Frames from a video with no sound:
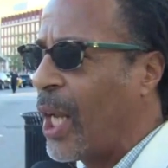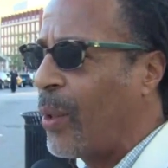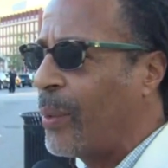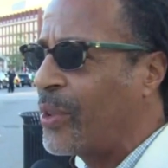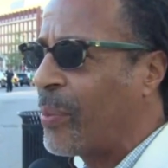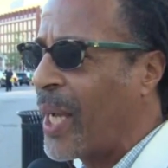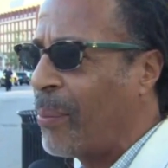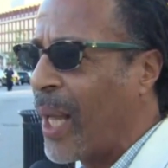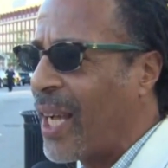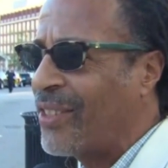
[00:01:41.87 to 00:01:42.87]
you know, it was
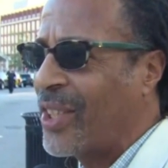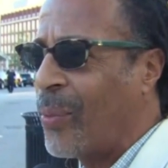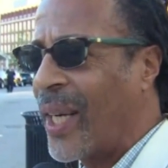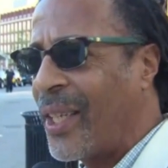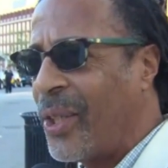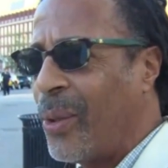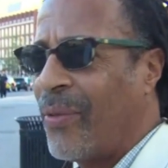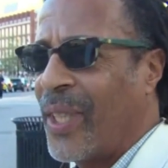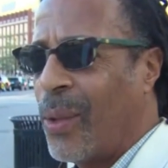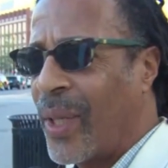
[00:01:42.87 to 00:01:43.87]
my block, someone I
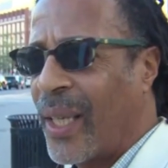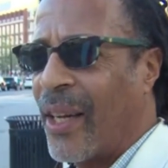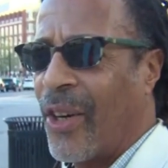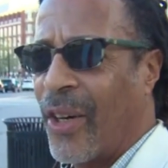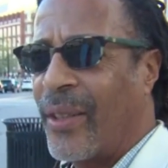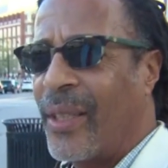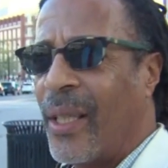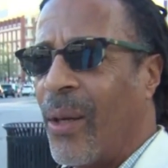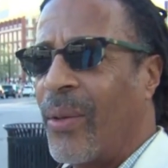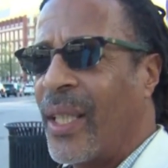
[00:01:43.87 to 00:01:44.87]
knew, if anyone got hurt,
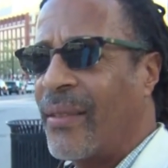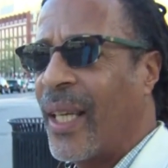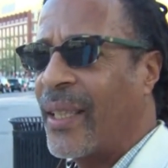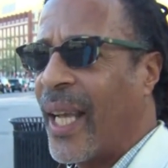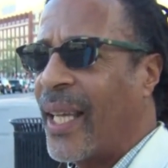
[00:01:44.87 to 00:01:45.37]
you know, things like